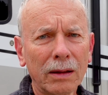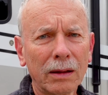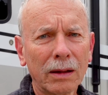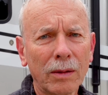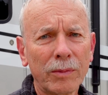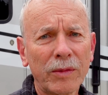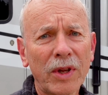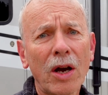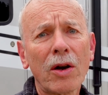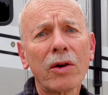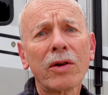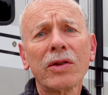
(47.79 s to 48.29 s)
I'm
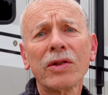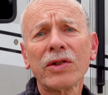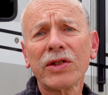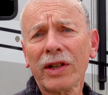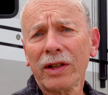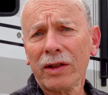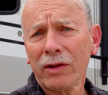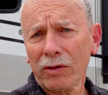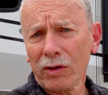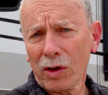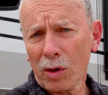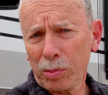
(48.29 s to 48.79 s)
now
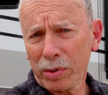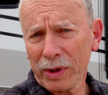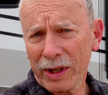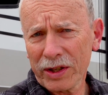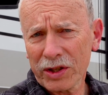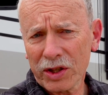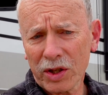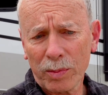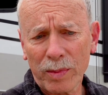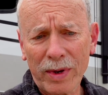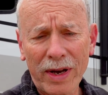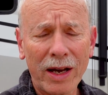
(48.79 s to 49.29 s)
considering
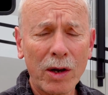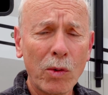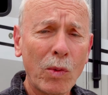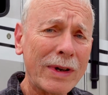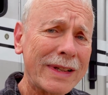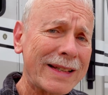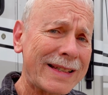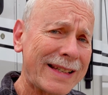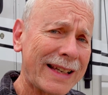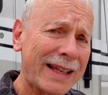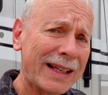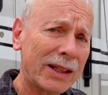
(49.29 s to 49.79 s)
replacing my
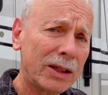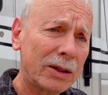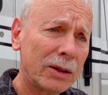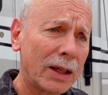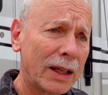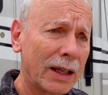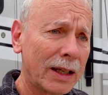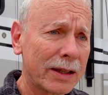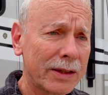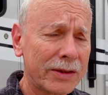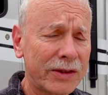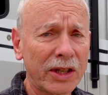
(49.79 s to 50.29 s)
wet cell
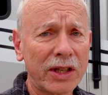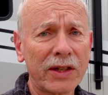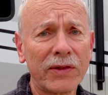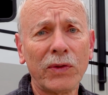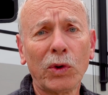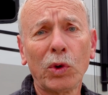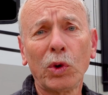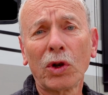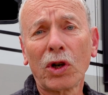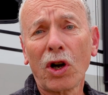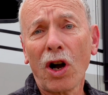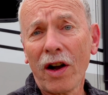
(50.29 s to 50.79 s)

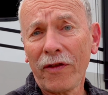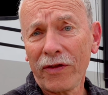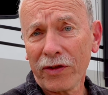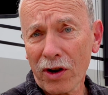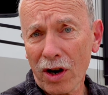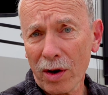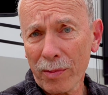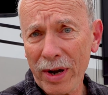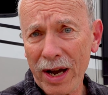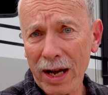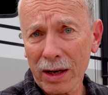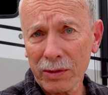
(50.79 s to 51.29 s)
6-volt golf
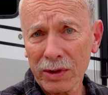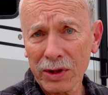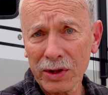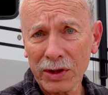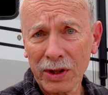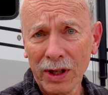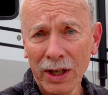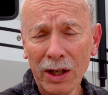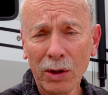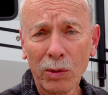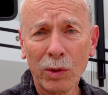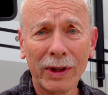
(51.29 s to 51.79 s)
cart batteries
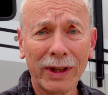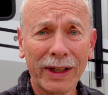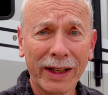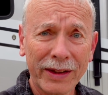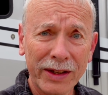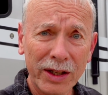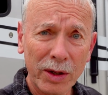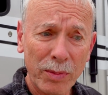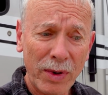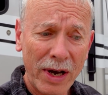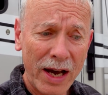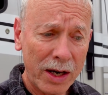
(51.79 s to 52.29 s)
with
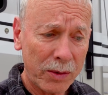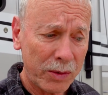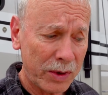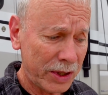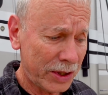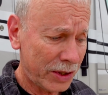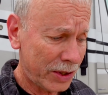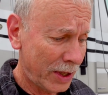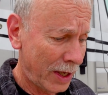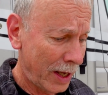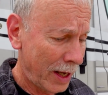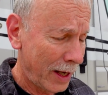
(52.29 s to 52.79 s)
lithium
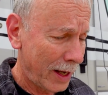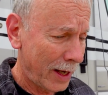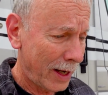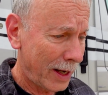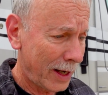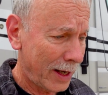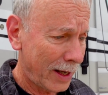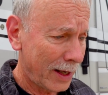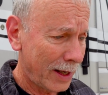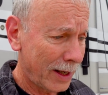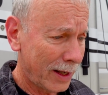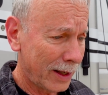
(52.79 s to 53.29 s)
batteries.
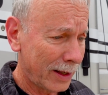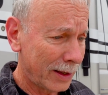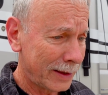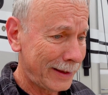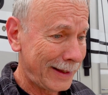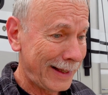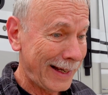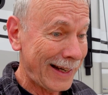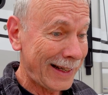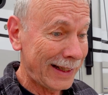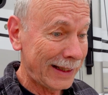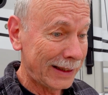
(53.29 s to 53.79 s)

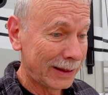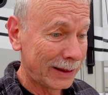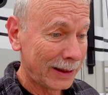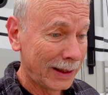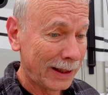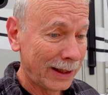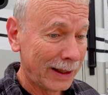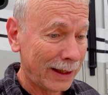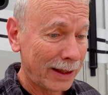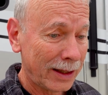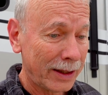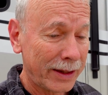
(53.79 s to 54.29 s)
Yeah,
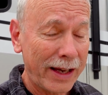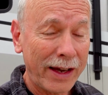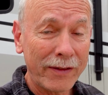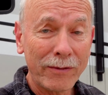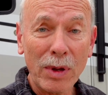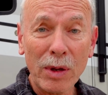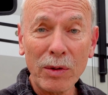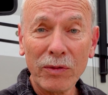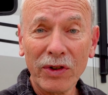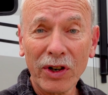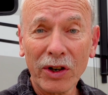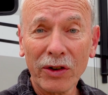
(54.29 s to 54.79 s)
they've
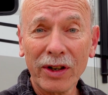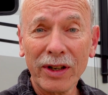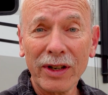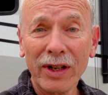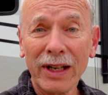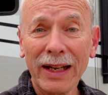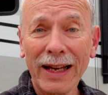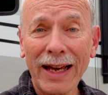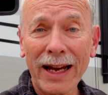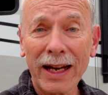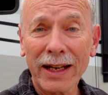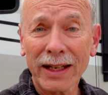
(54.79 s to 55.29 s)
been very
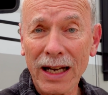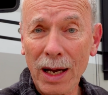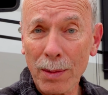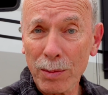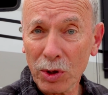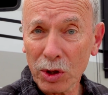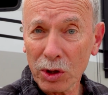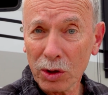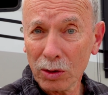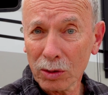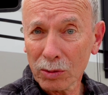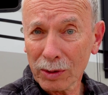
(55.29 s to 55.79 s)

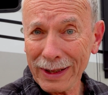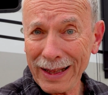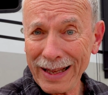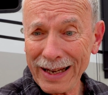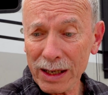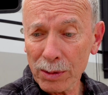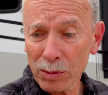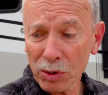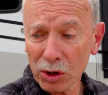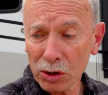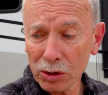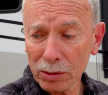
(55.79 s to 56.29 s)
economical and
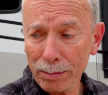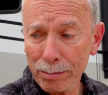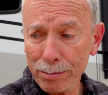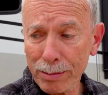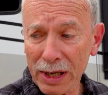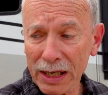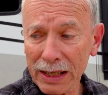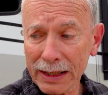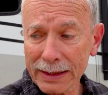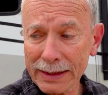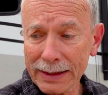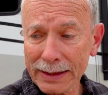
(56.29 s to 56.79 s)
reliable,
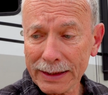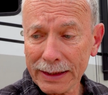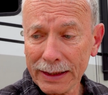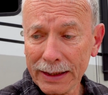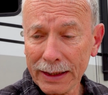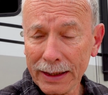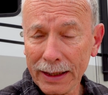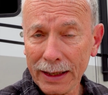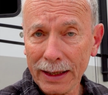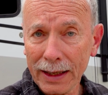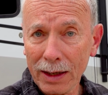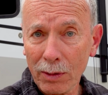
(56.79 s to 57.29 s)
but
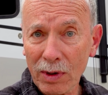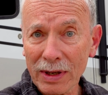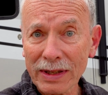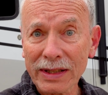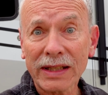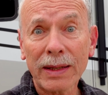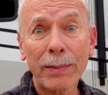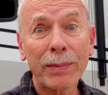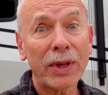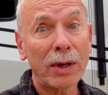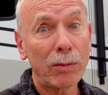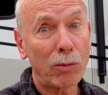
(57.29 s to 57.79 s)
I want
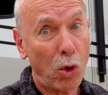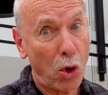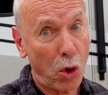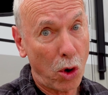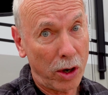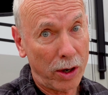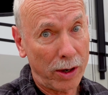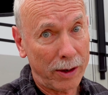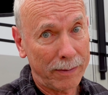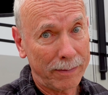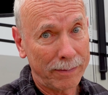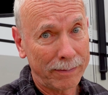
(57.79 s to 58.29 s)
something
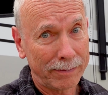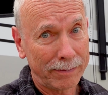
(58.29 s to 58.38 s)
more.